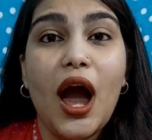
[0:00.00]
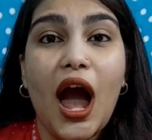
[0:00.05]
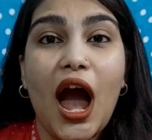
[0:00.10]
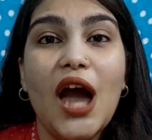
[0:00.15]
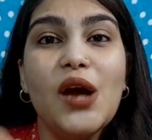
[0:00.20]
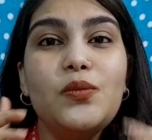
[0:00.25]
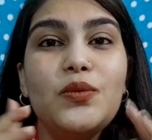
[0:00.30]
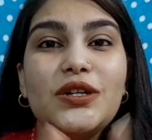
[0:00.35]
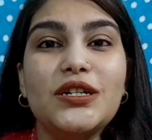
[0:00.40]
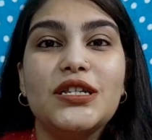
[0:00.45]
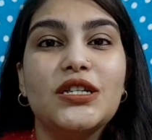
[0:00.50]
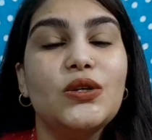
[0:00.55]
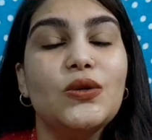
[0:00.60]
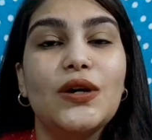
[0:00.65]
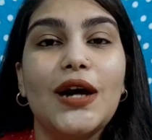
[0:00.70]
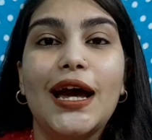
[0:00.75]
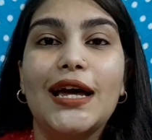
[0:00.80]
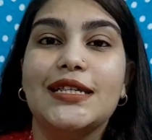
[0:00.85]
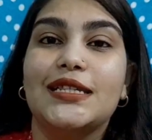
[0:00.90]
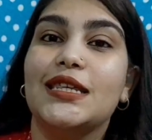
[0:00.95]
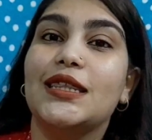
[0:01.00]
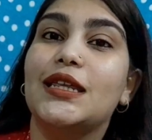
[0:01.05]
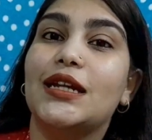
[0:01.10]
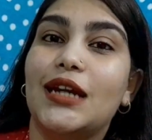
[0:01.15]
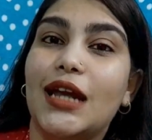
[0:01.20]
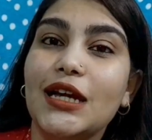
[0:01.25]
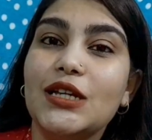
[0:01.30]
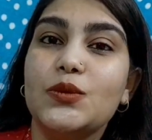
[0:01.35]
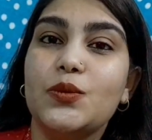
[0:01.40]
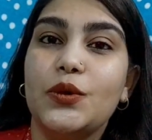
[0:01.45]
i will see you guys in
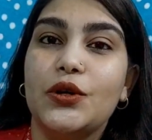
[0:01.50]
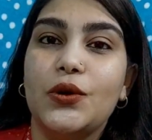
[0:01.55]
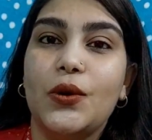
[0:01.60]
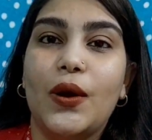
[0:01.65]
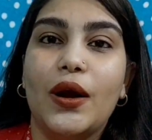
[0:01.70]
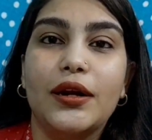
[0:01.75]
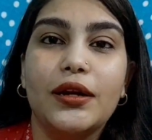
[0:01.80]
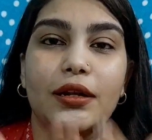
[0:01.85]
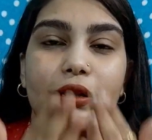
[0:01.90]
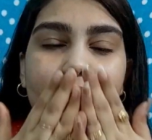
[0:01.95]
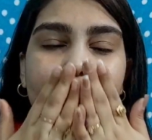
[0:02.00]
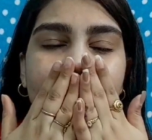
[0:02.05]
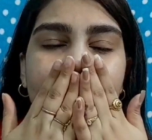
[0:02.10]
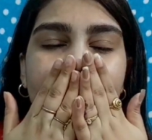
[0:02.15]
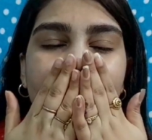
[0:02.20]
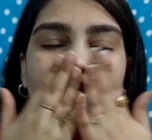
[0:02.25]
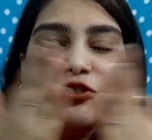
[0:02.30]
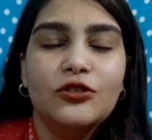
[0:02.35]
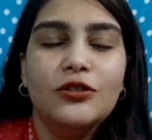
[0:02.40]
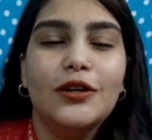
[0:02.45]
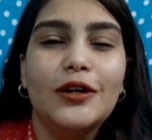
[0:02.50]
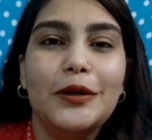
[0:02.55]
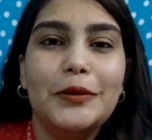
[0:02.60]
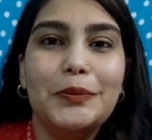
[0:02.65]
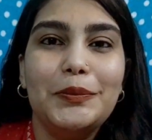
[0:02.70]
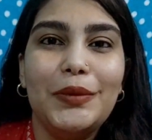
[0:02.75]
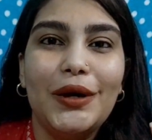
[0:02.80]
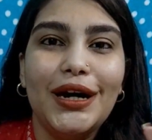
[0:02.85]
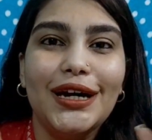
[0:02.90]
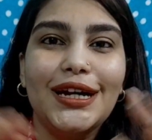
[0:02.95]
the next video until then
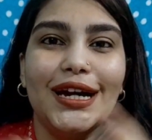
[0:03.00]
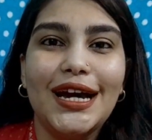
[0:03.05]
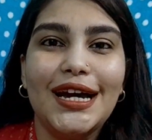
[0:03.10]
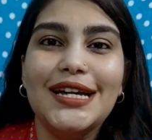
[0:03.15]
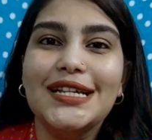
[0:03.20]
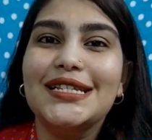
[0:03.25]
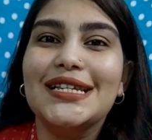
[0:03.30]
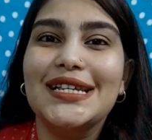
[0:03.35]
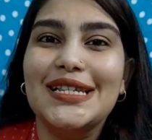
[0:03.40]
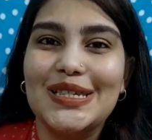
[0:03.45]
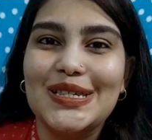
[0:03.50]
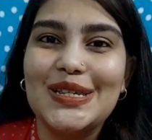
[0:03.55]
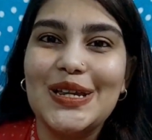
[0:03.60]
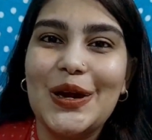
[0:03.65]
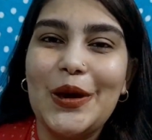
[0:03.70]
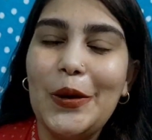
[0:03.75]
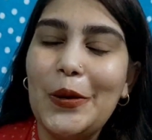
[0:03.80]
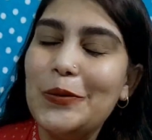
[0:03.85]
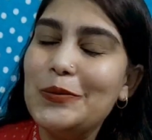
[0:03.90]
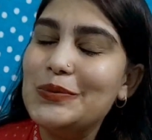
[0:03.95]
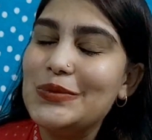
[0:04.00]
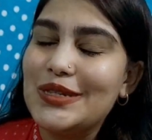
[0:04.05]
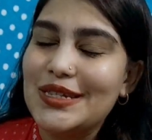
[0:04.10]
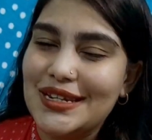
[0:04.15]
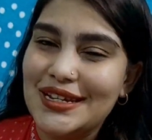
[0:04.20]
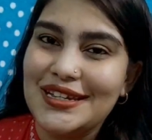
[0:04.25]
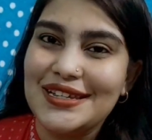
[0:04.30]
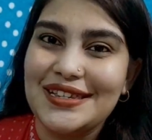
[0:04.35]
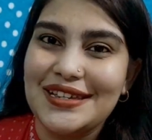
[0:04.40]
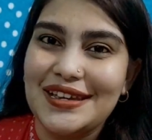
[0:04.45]
Bye guys, stay home, stay